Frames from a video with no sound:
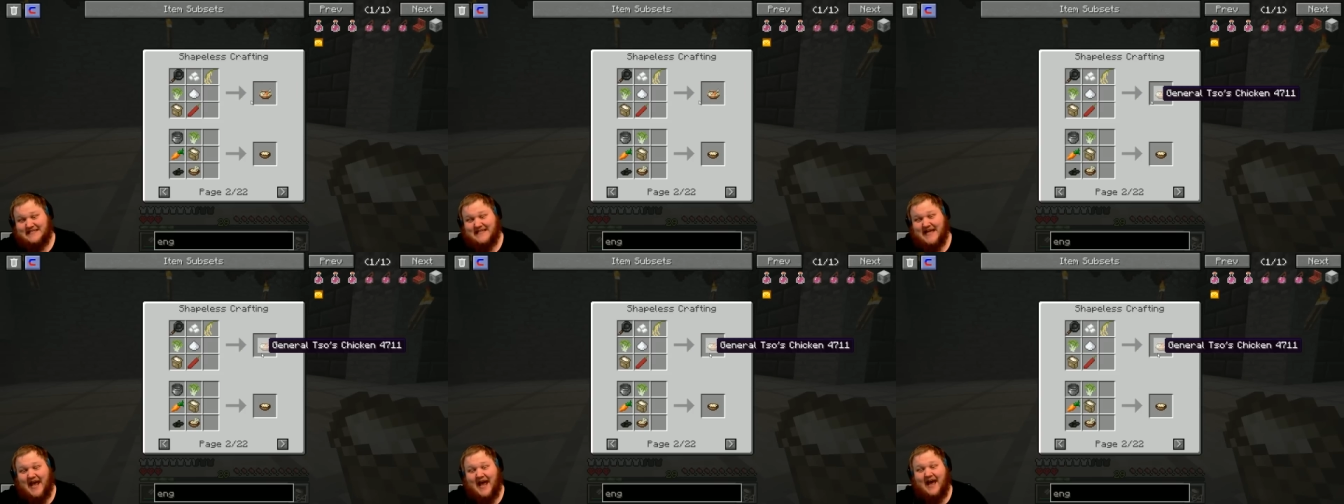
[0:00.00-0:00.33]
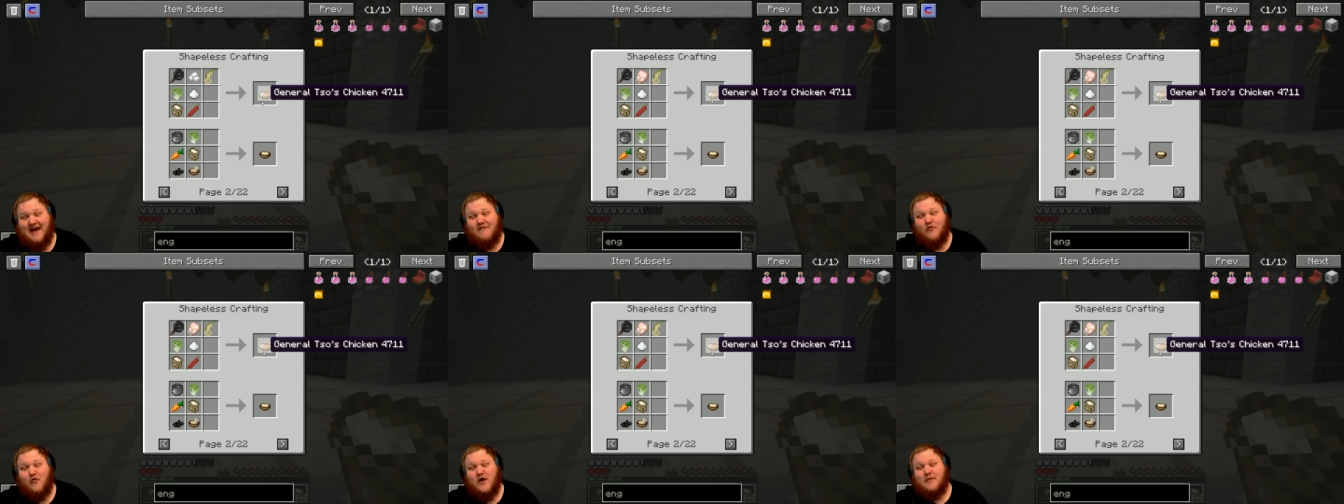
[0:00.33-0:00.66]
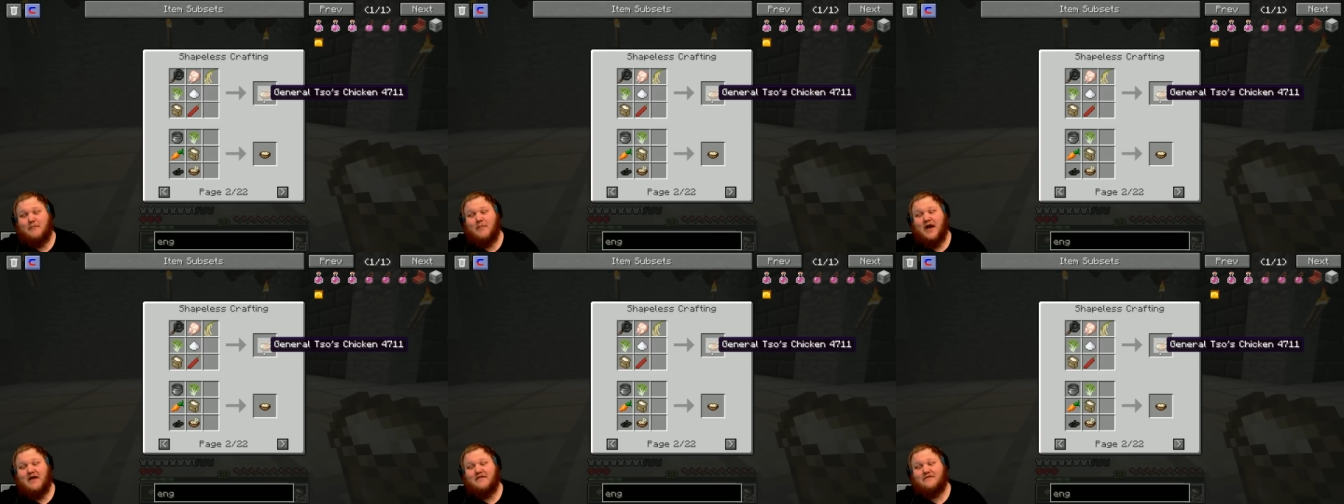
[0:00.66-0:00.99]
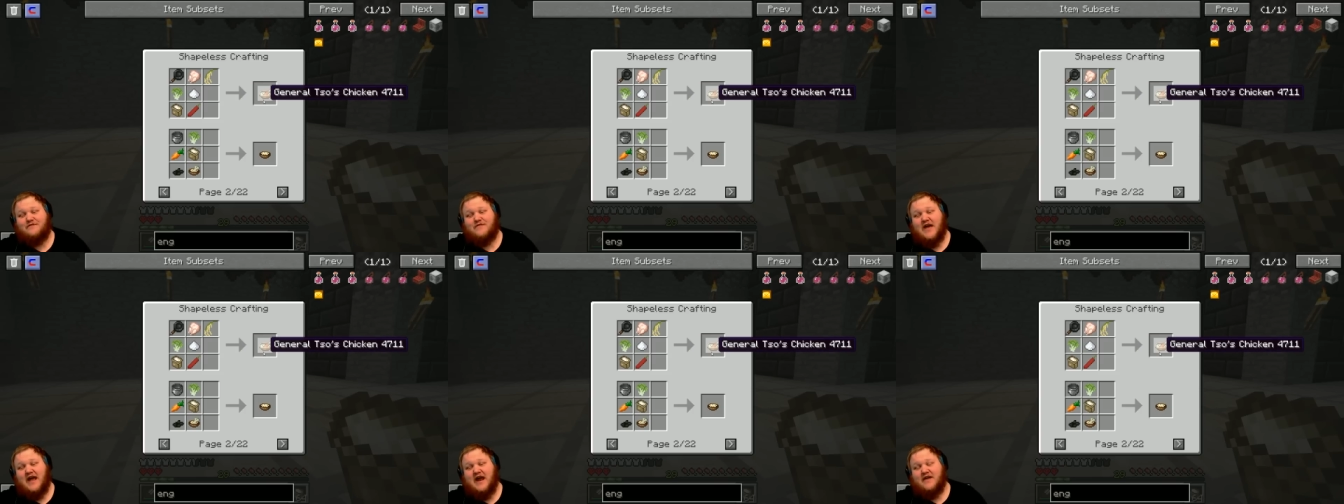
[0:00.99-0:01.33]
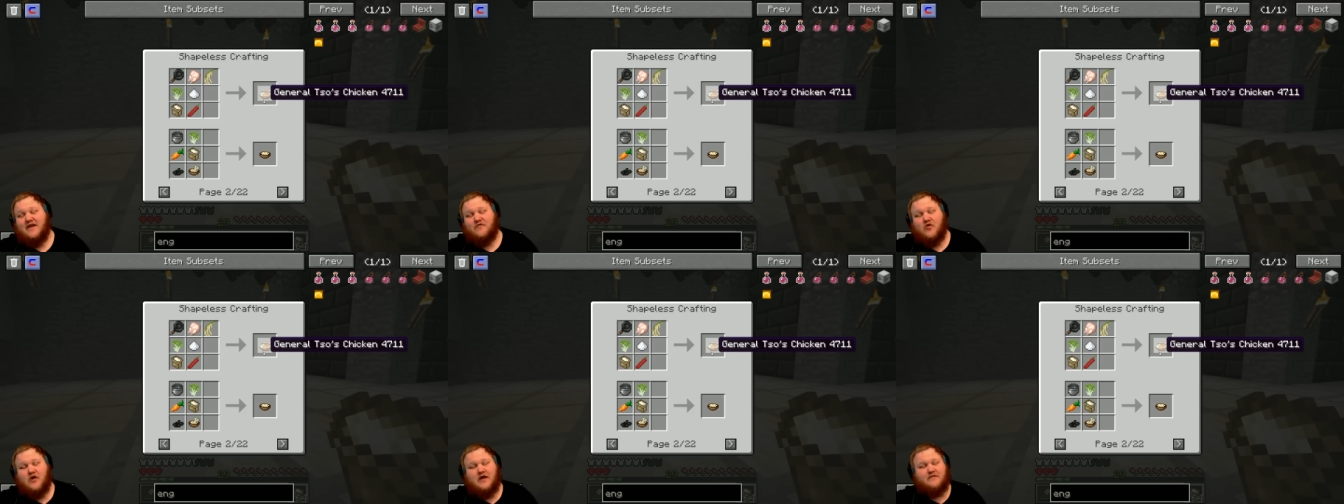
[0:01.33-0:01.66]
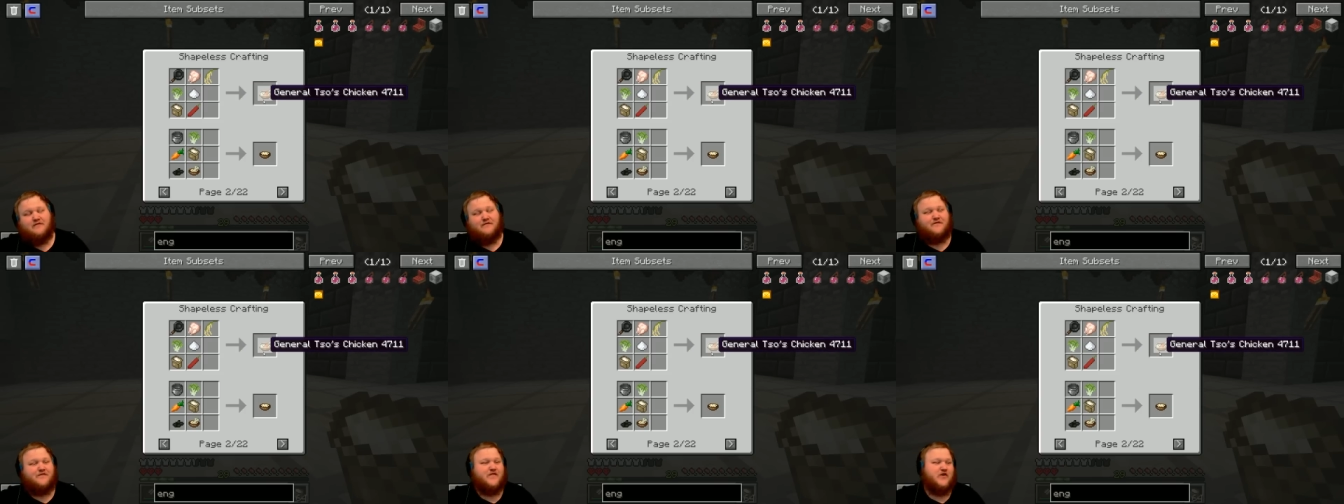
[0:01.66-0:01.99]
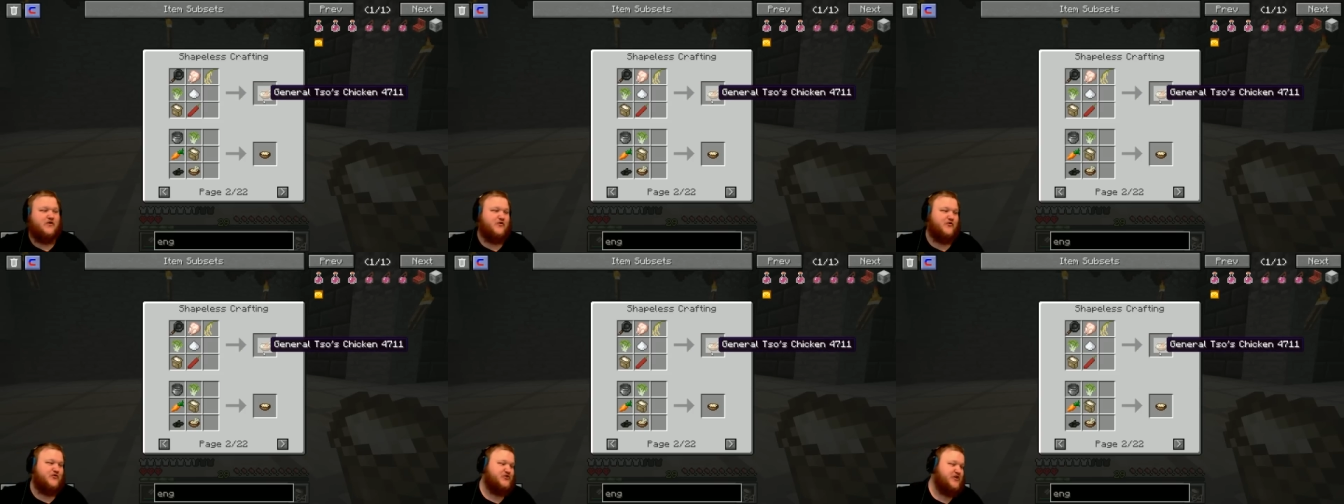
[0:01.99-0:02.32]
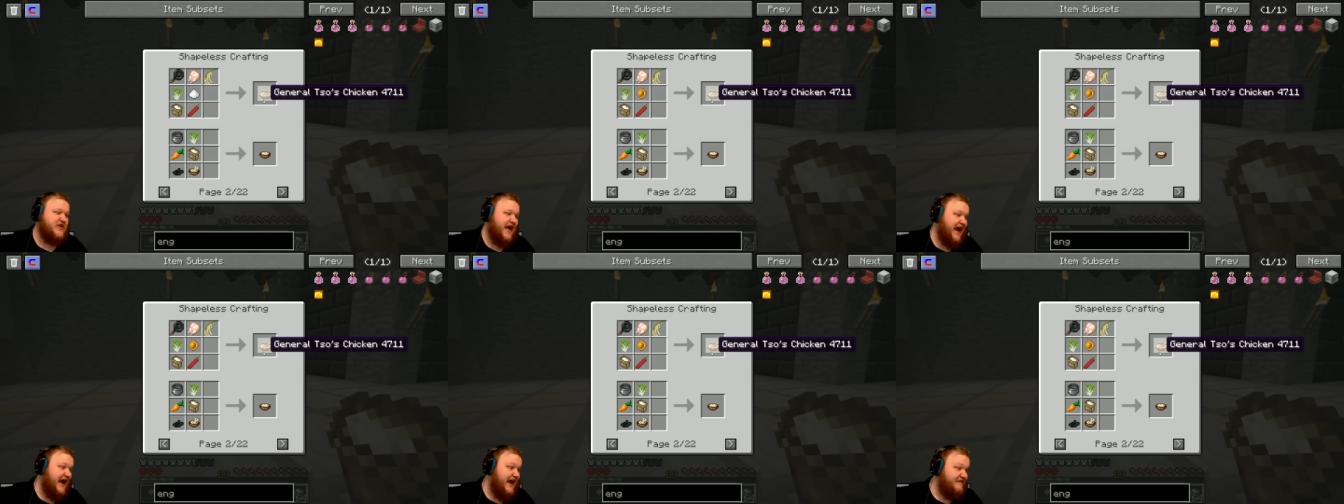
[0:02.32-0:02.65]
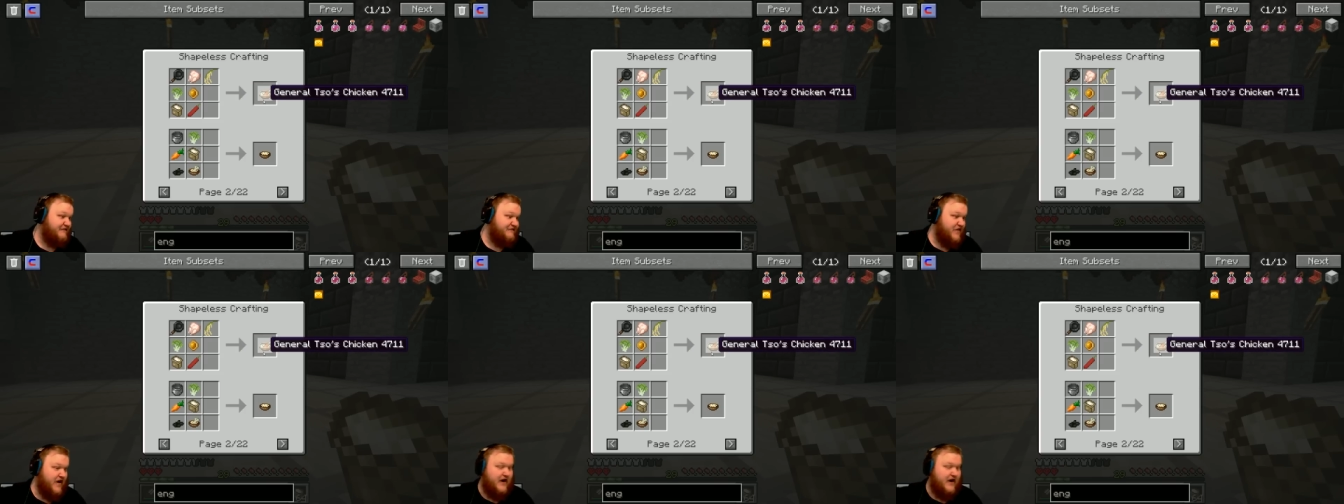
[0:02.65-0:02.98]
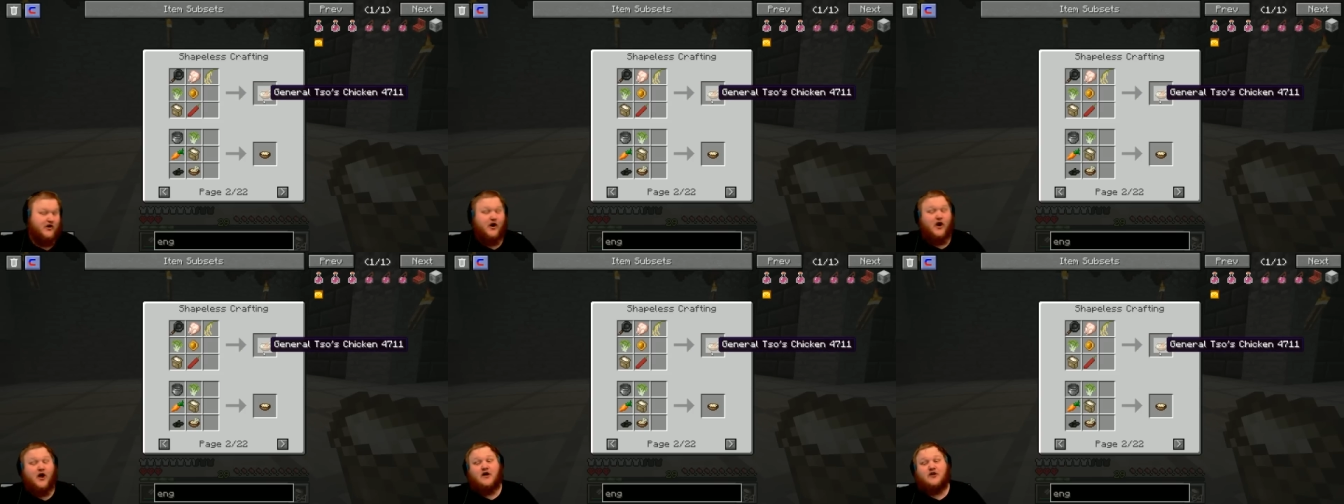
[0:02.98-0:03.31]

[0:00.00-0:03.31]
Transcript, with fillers: they have one of my favorite foods ever.